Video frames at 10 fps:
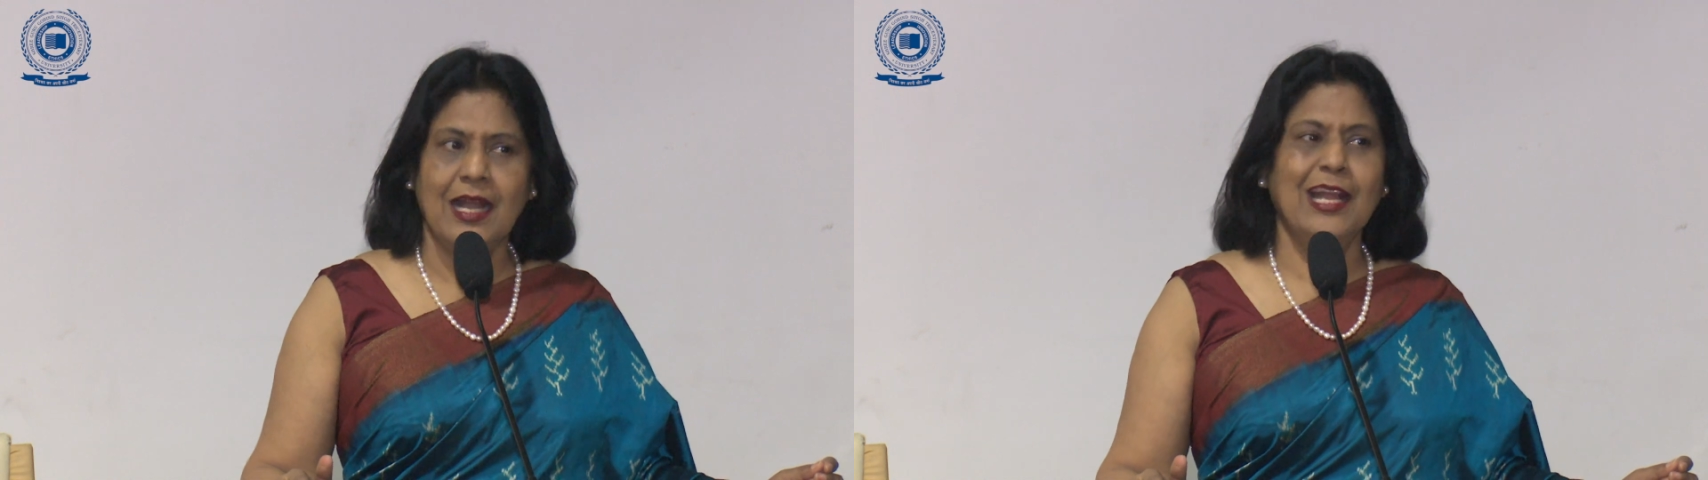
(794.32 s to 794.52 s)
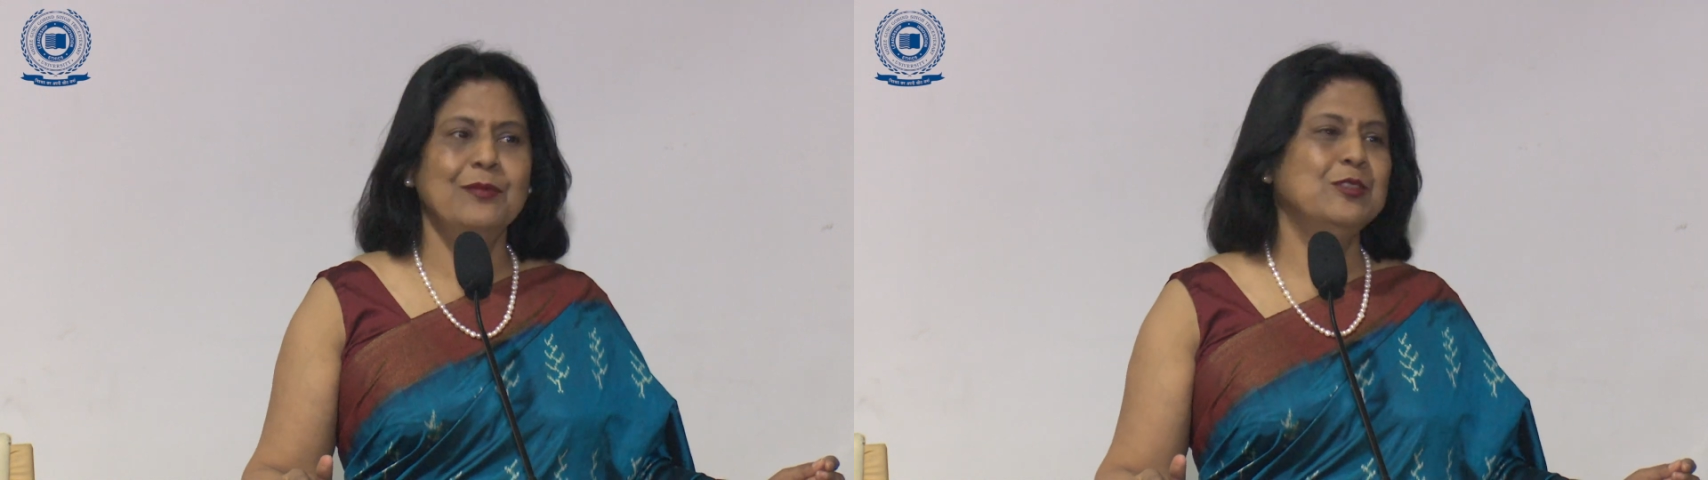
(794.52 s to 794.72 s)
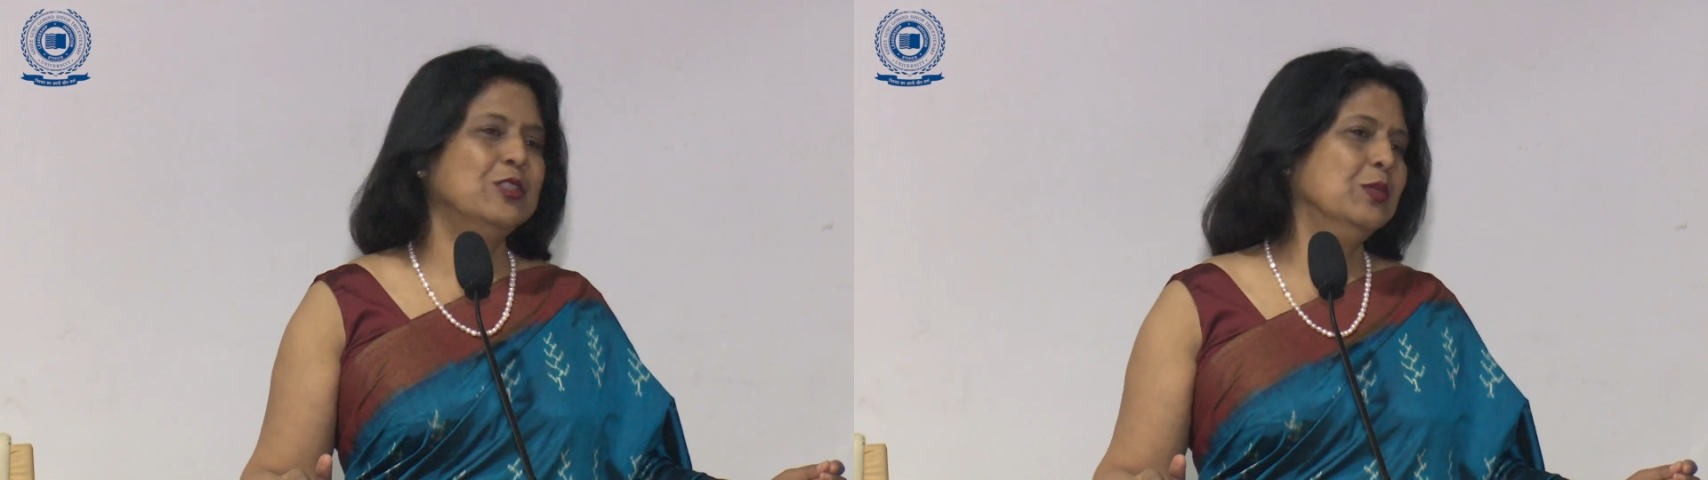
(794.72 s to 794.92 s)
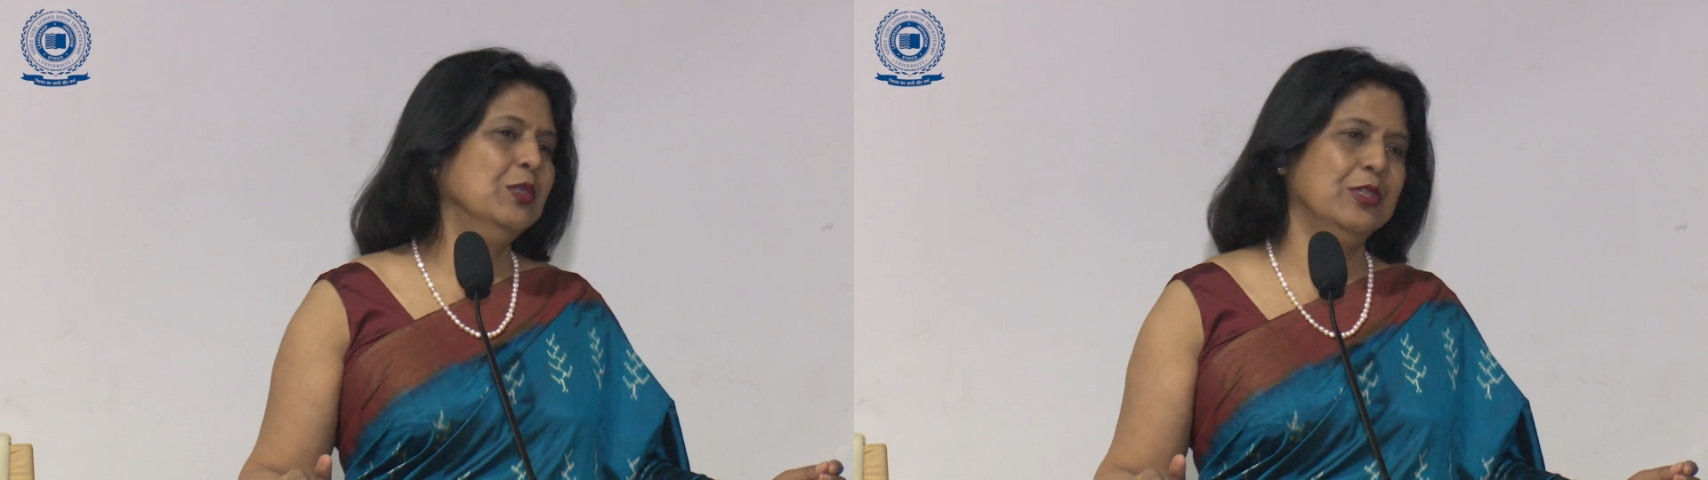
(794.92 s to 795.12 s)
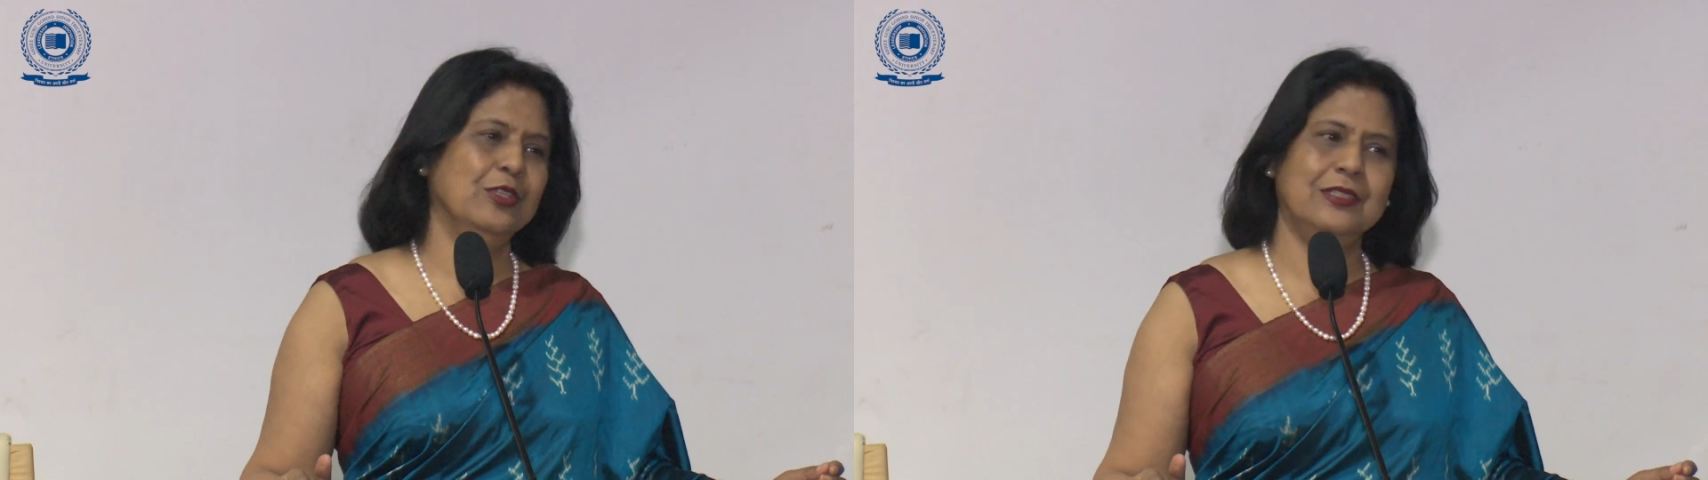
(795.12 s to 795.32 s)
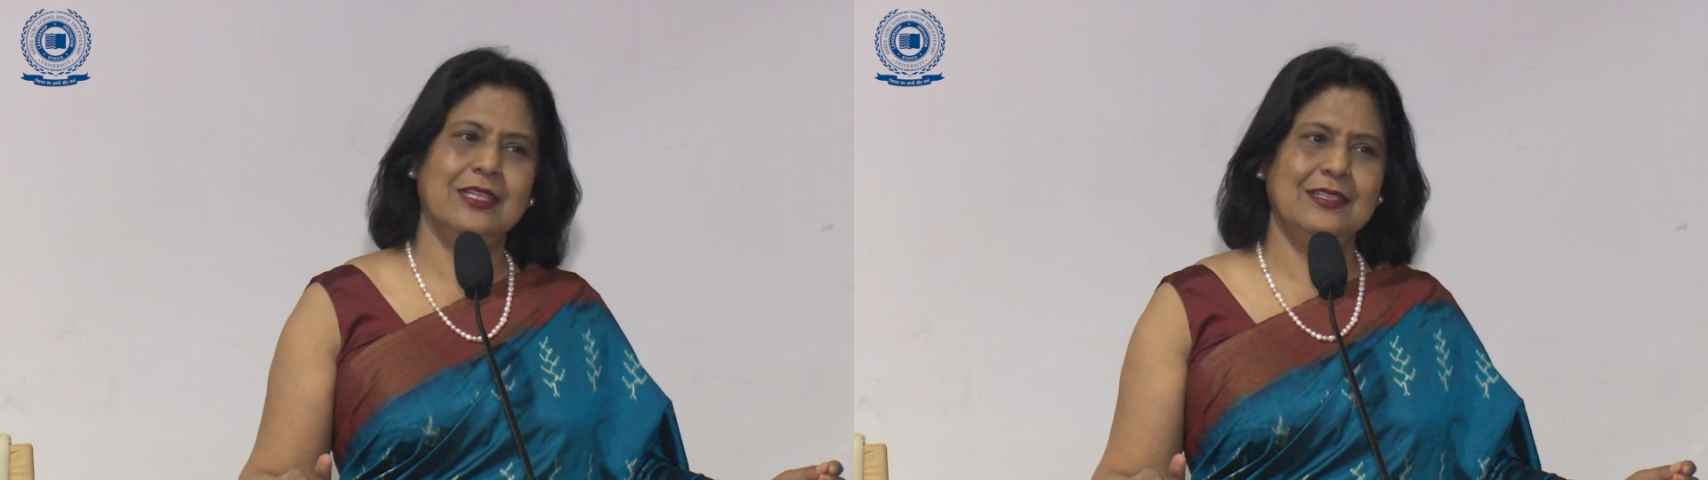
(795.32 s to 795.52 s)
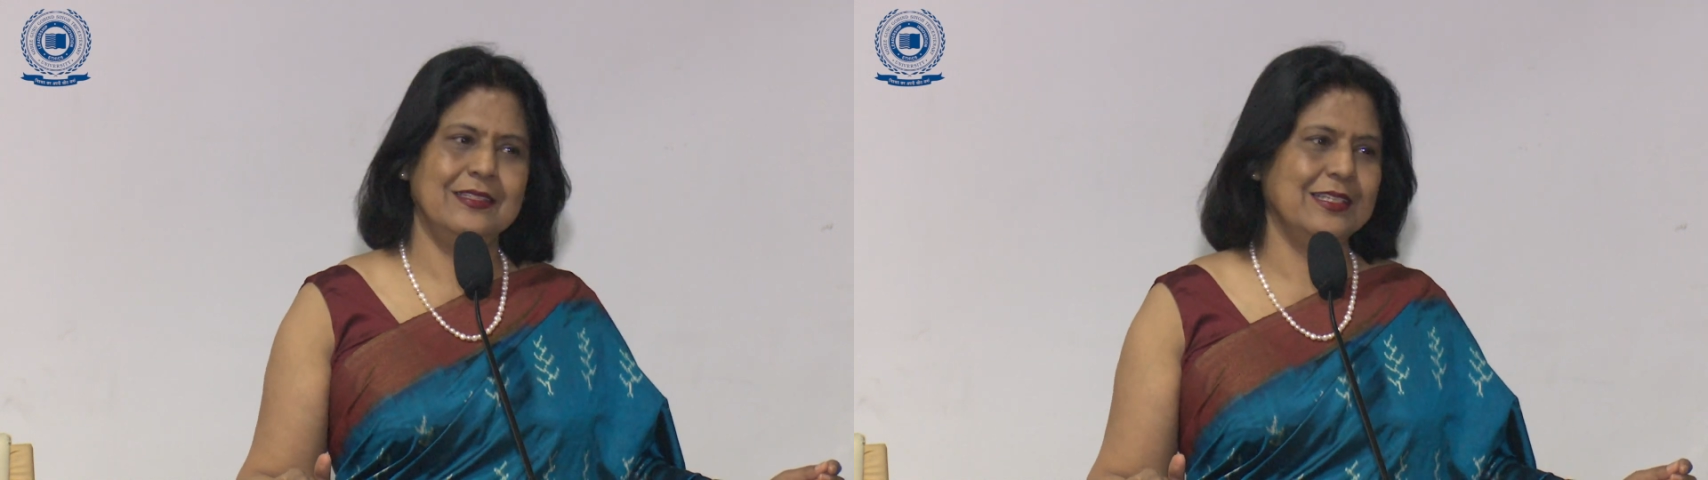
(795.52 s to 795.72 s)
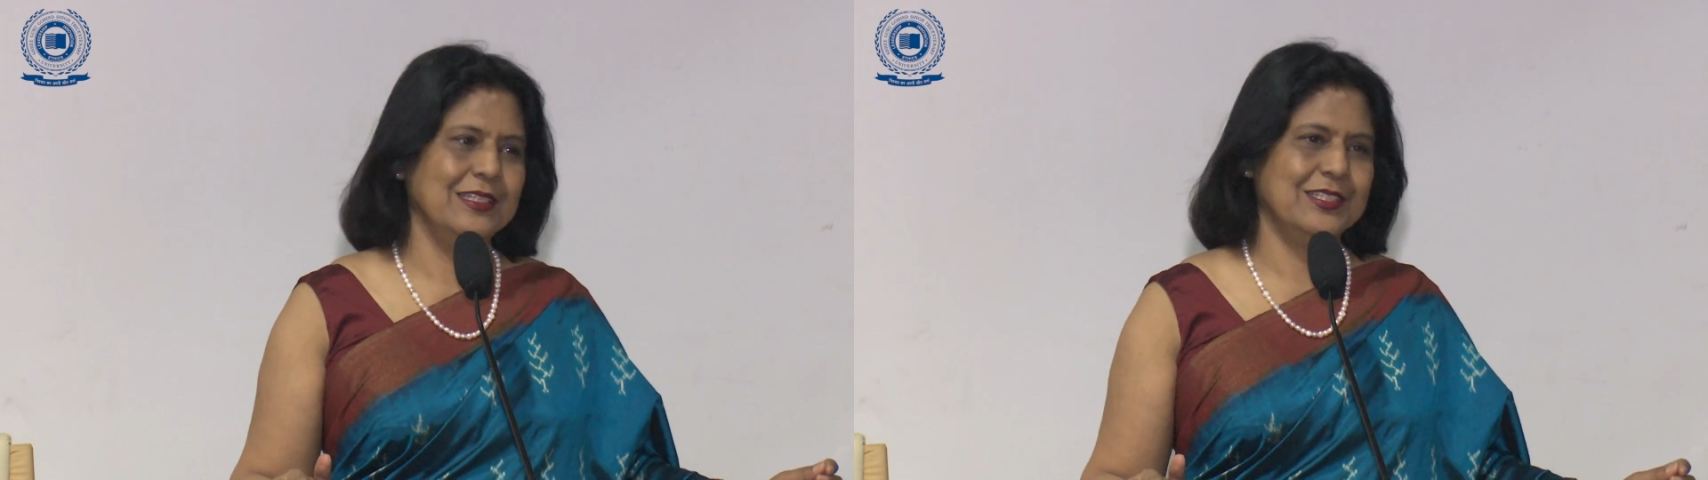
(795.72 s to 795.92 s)
I'm sure you cannot tell the
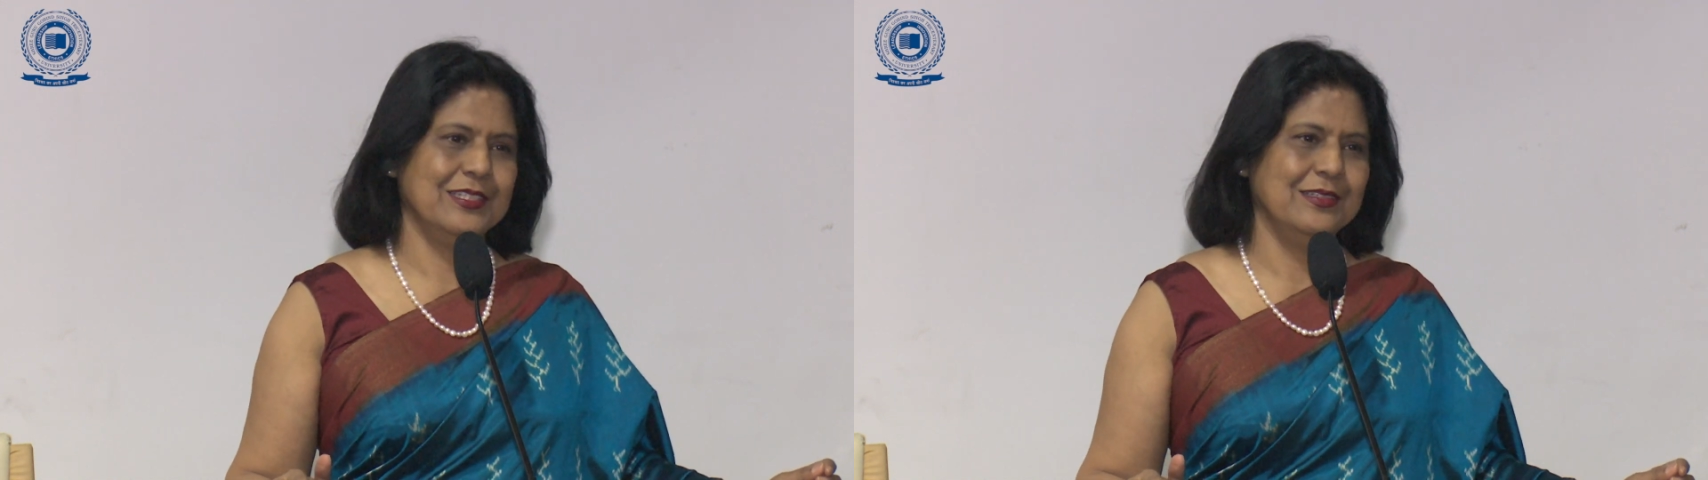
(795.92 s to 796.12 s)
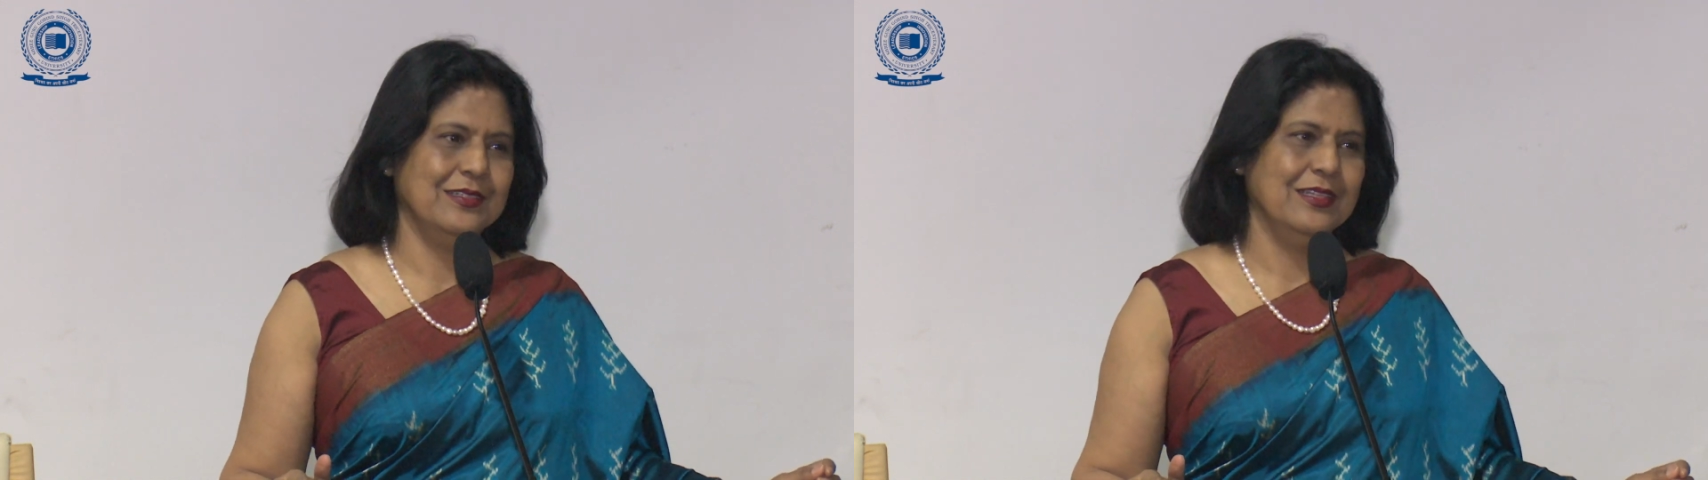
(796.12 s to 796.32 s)
technician.